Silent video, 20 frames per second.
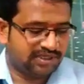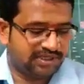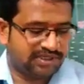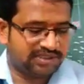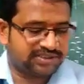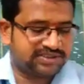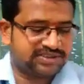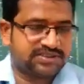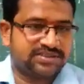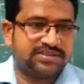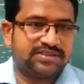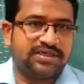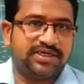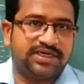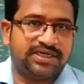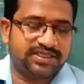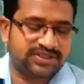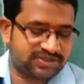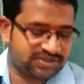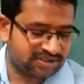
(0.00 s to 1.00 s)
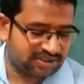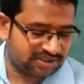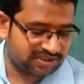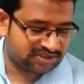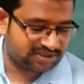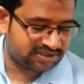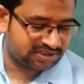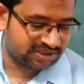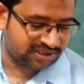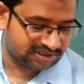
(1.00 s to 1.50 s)
Yes, let us
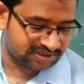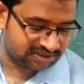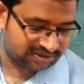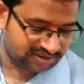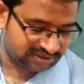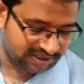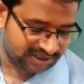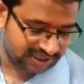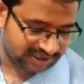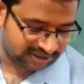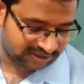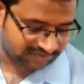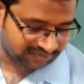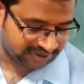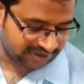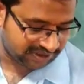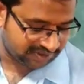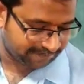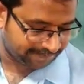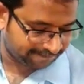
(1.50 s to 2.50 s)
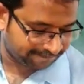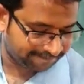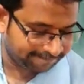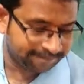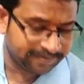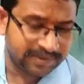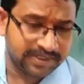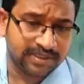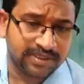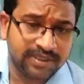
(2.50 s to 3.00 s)
start the activity.
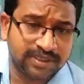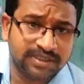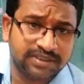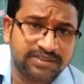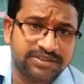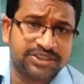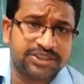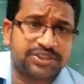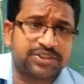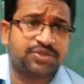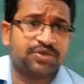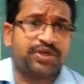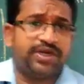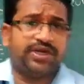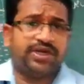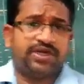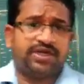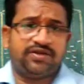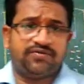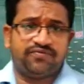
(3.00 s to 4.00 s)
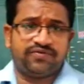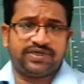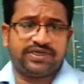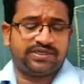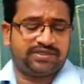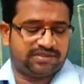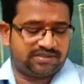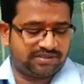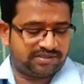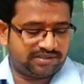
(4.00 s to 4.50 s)
Just to identify
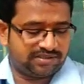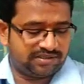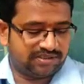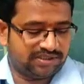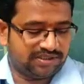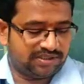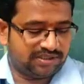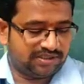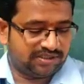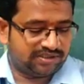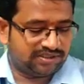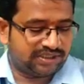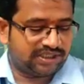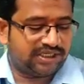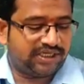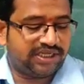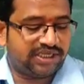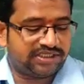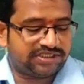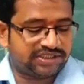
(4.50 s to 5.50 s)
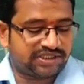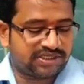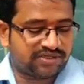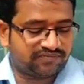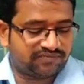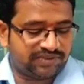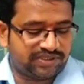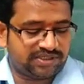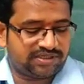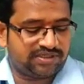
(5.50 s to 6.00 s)
the nature
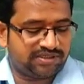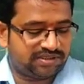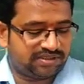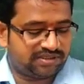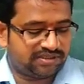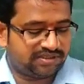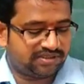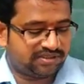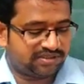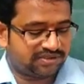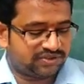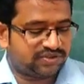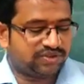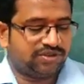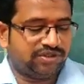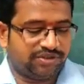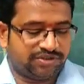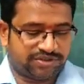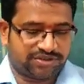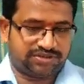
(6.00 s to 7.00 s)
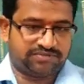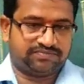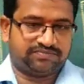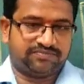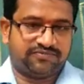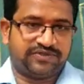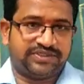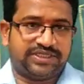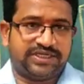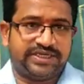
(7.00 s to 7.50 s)
of the
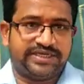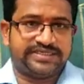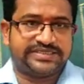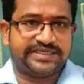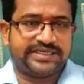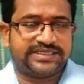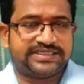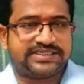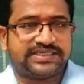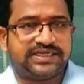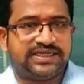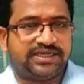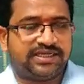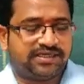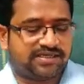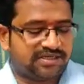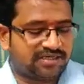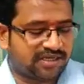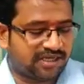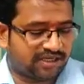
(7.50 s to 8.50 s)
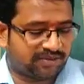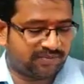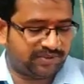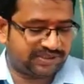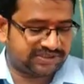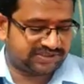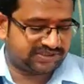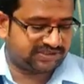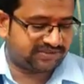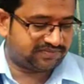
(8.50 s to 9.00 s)
solution, whether it is acidic or
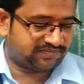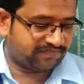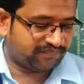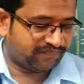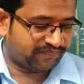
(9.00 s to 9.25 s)
basic.